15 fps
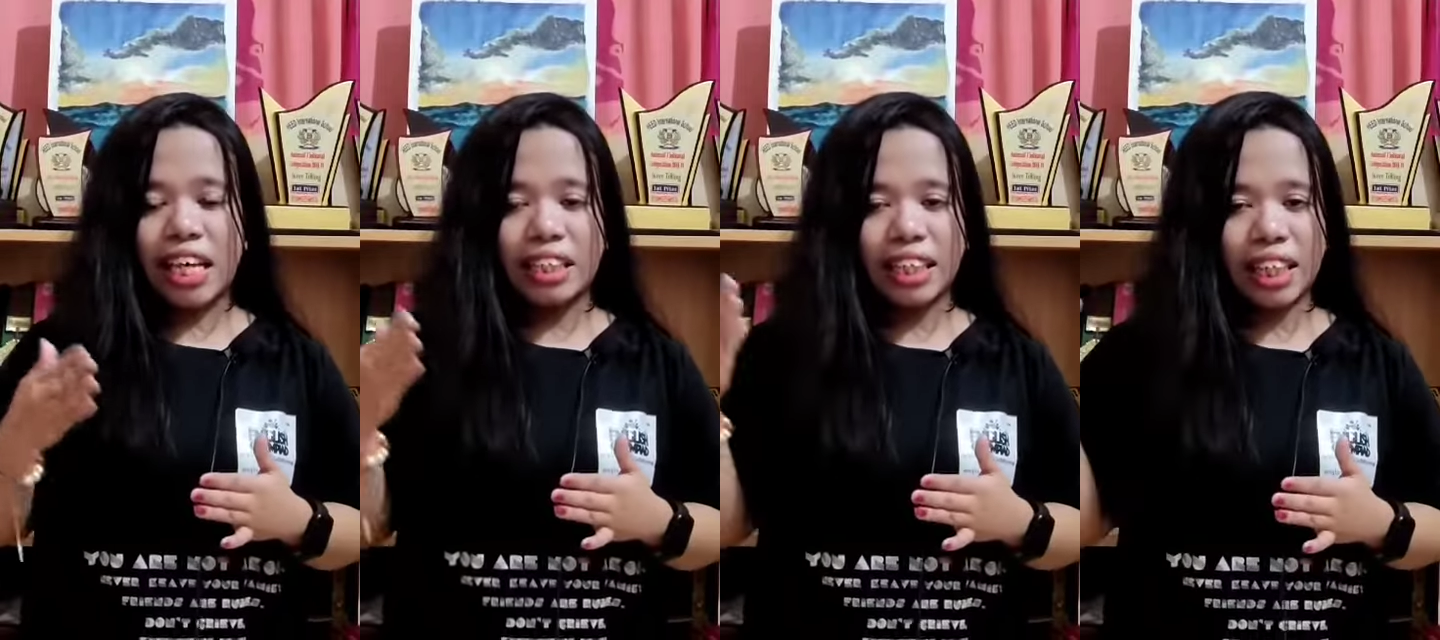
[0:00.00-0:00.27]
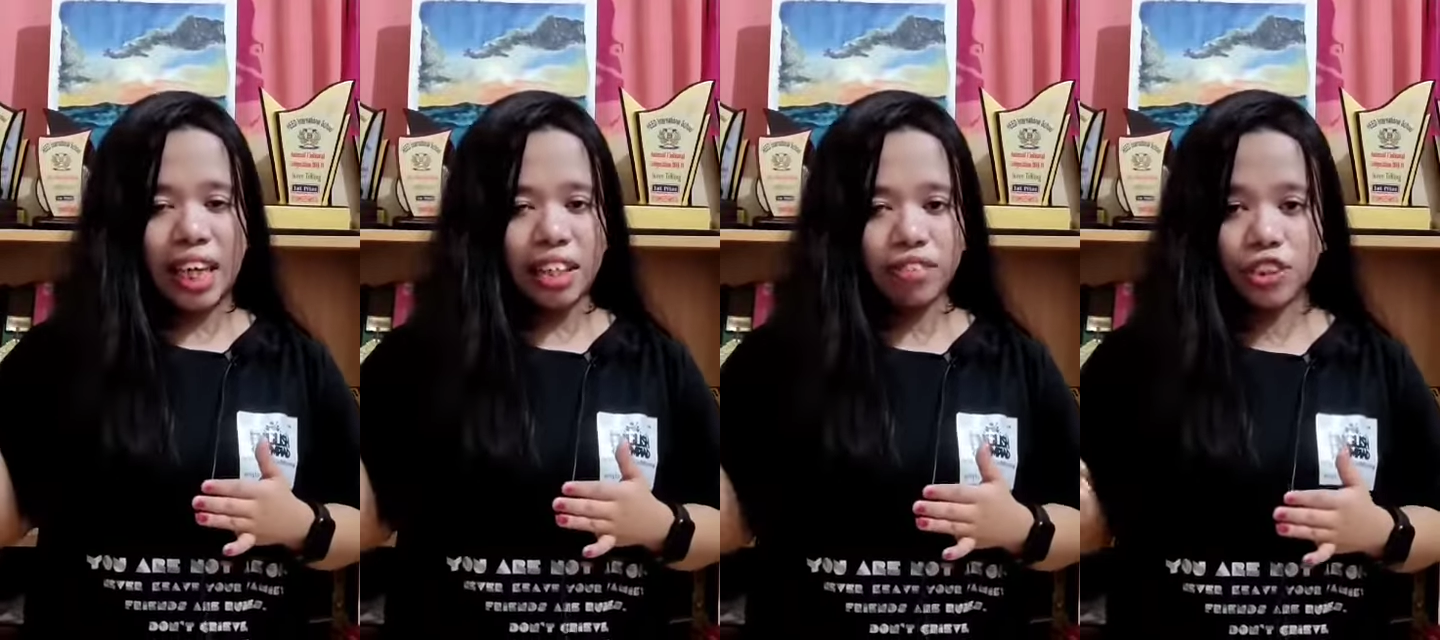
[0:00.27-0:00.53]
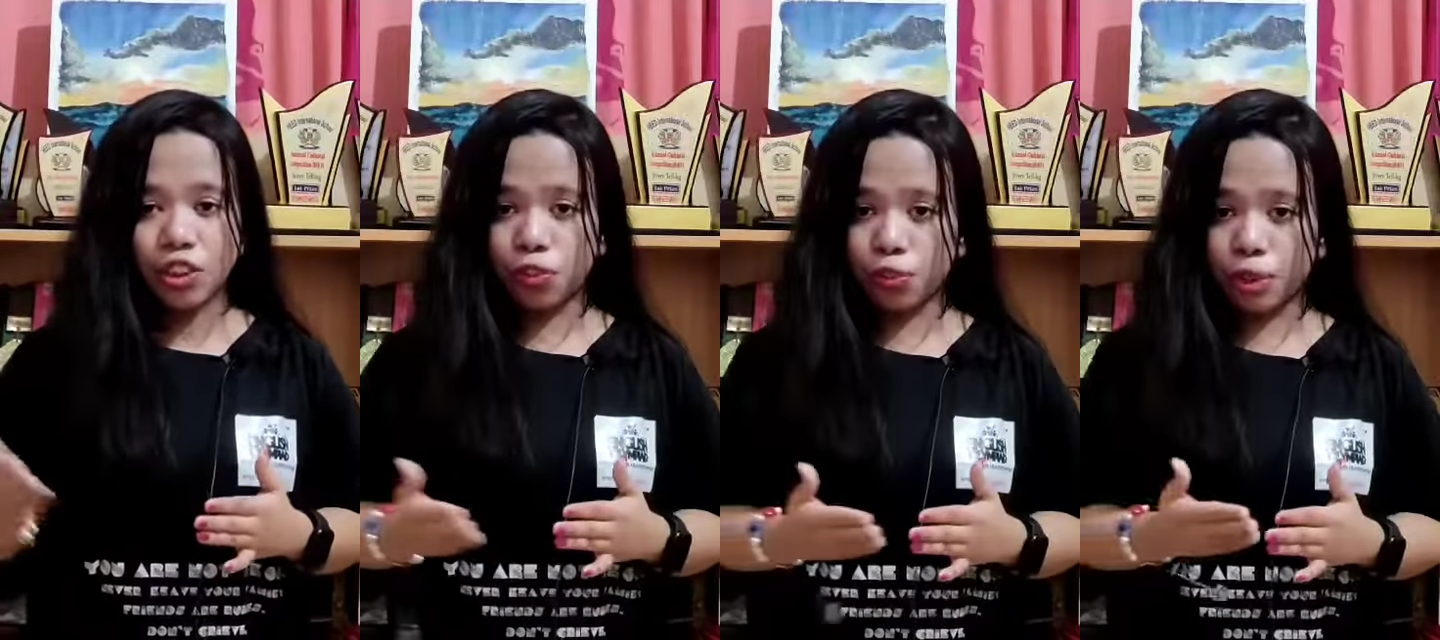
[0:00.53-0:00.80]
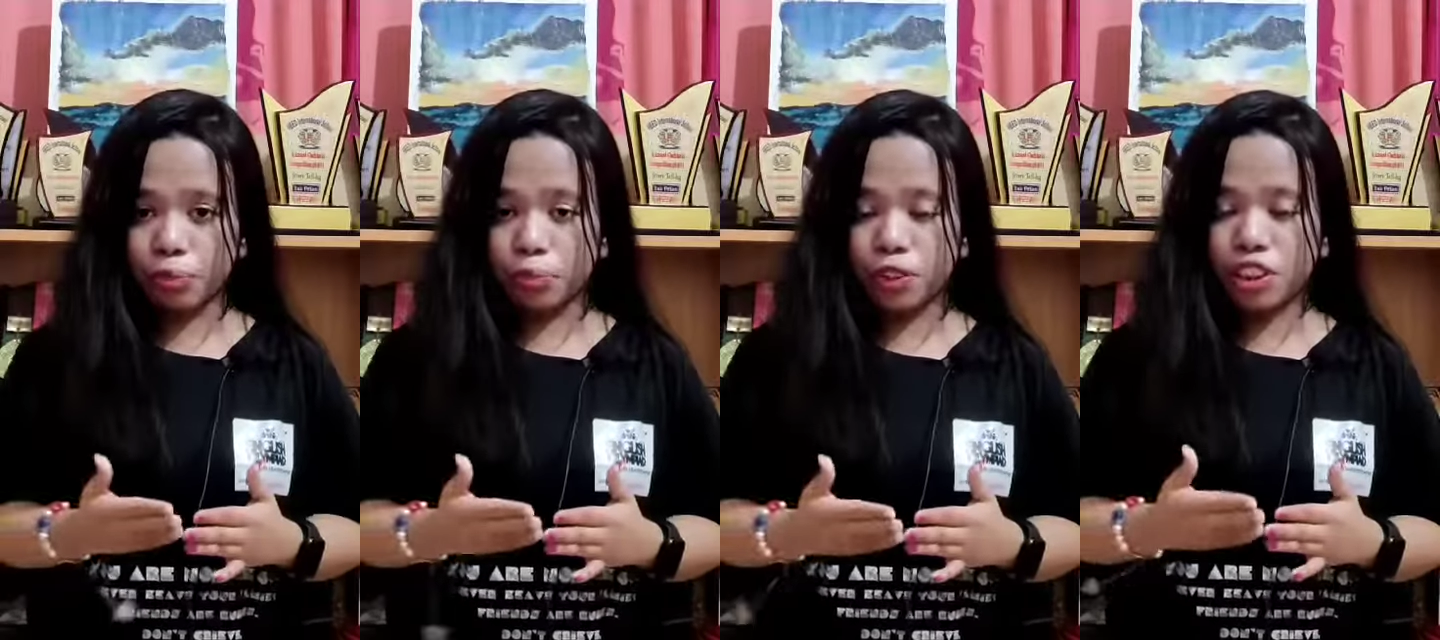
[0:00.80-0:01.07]
any kind of
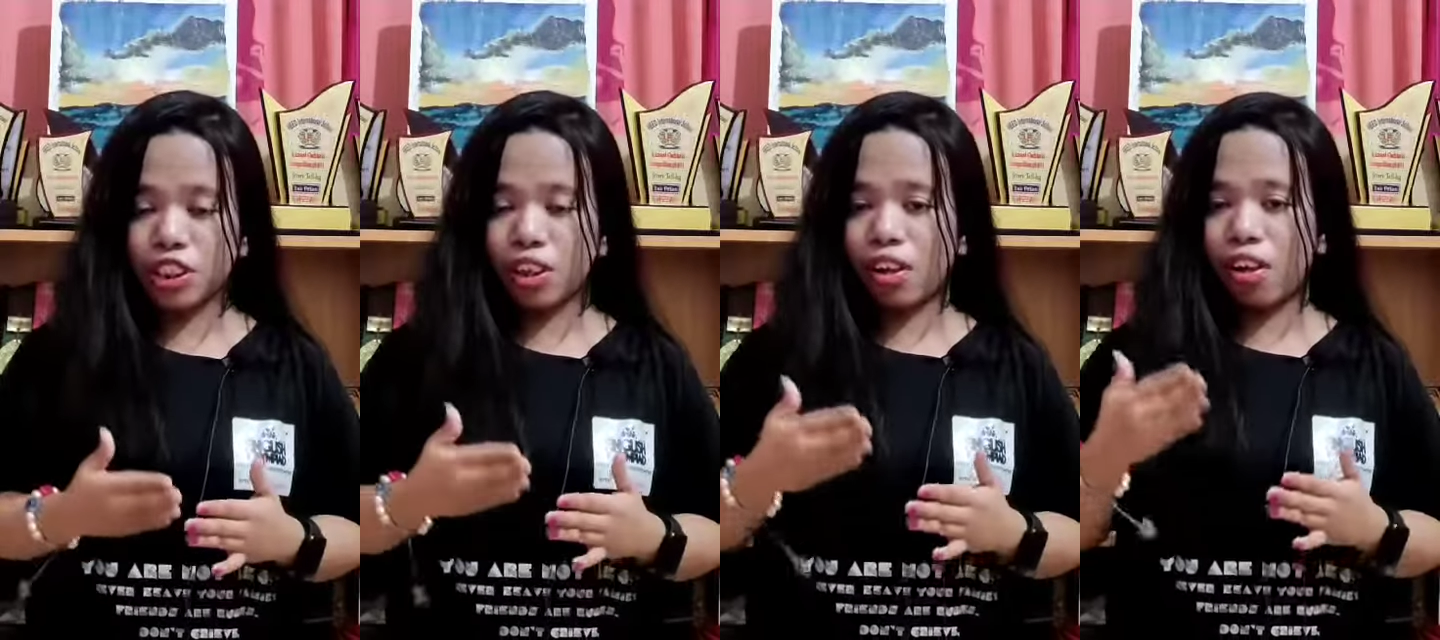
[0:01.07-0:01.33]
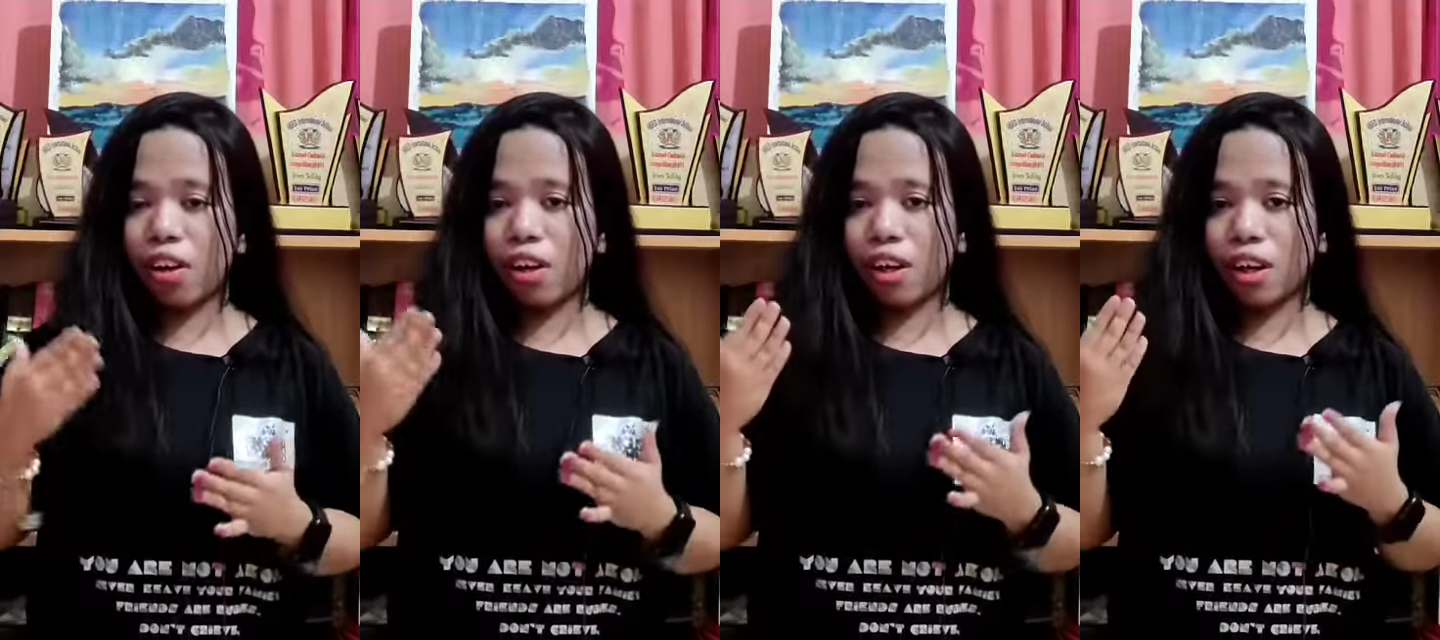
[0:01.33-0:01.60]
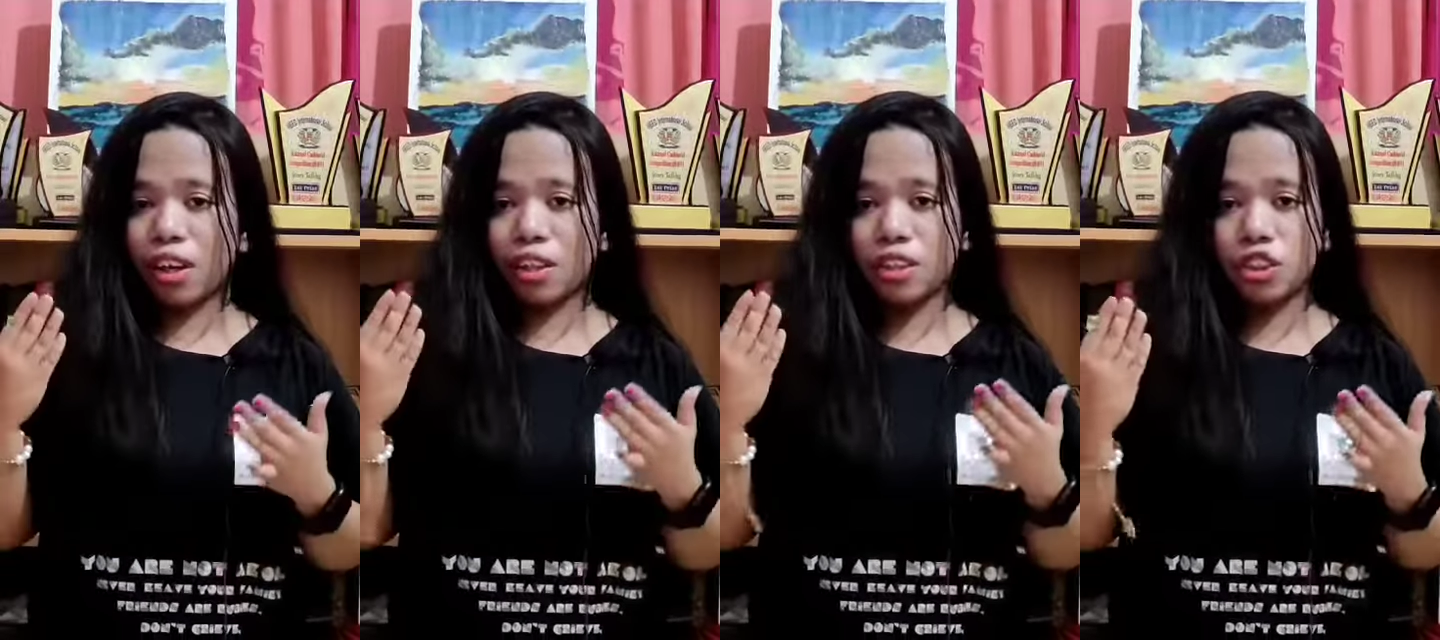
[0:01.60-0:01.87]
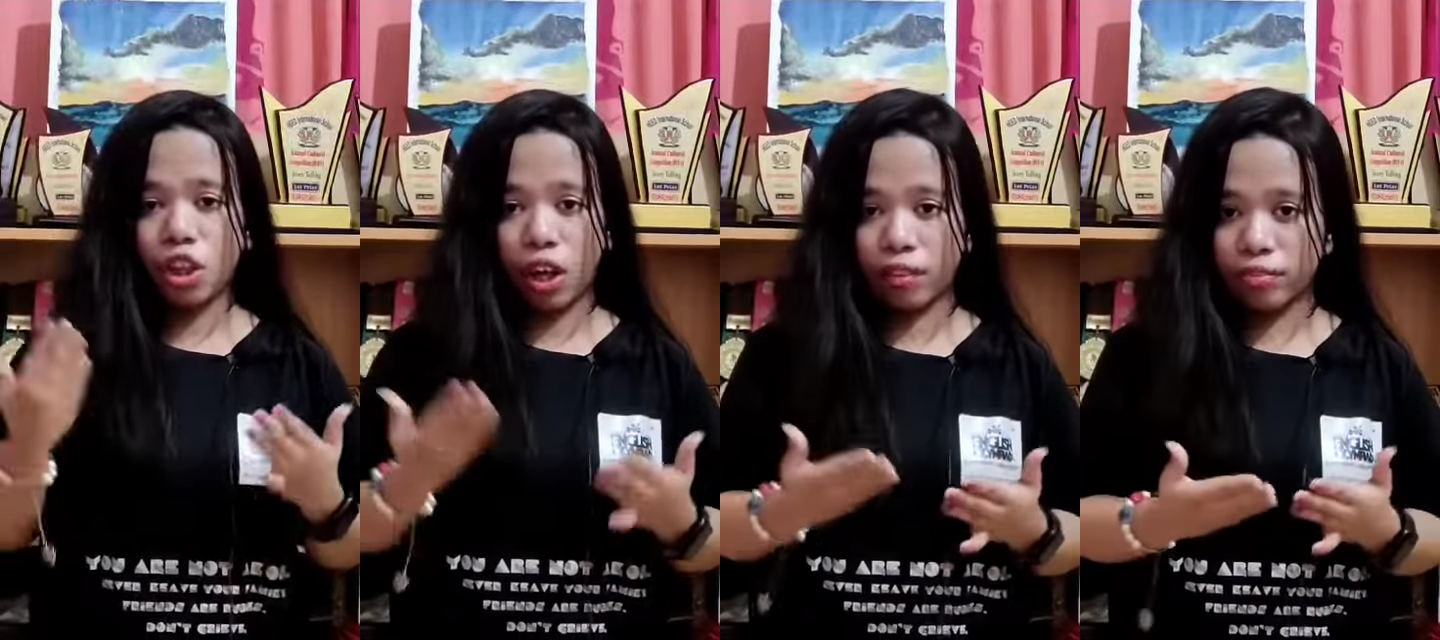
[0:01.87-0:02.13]
storybooks
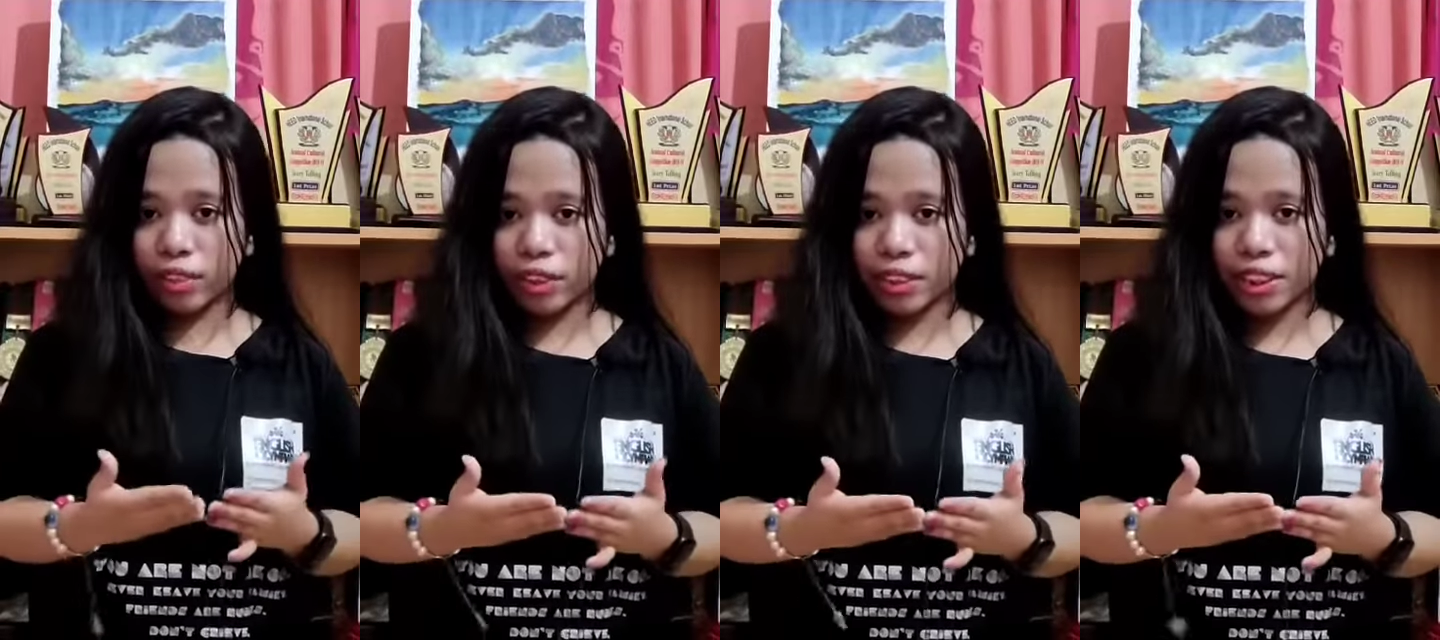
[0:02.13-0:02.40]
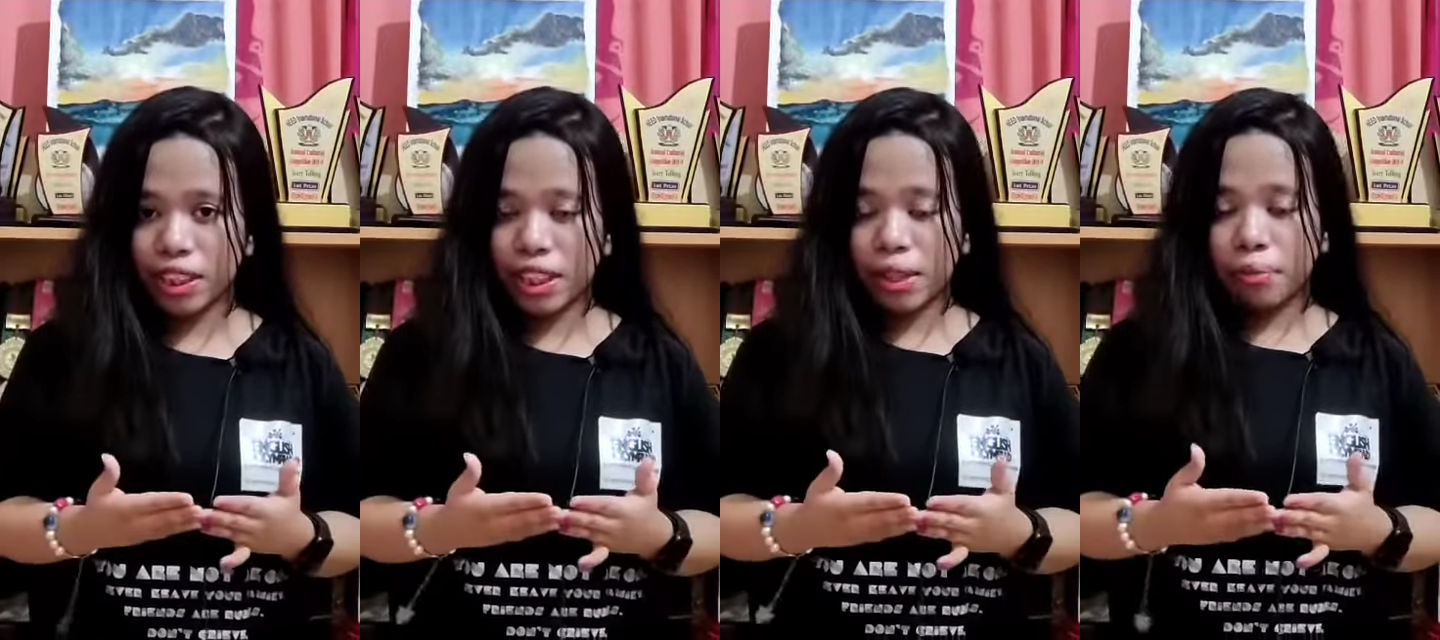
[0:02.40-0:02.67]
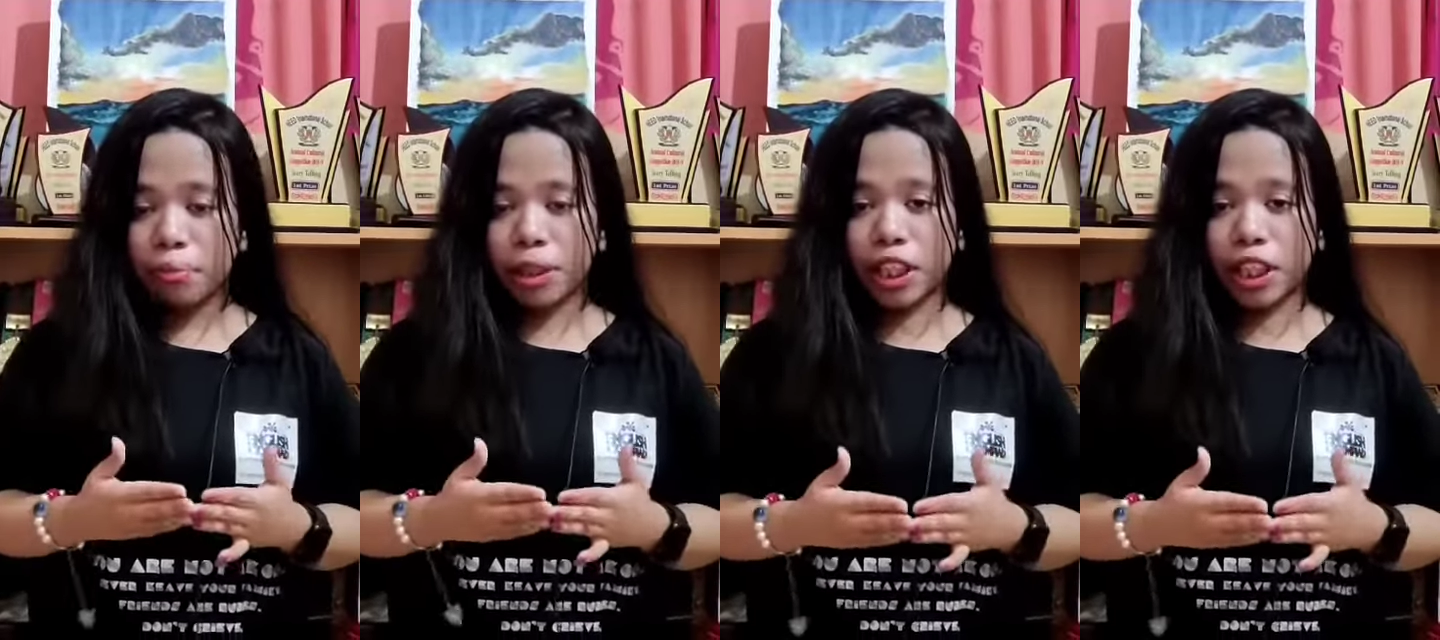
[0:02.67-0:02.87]
or novels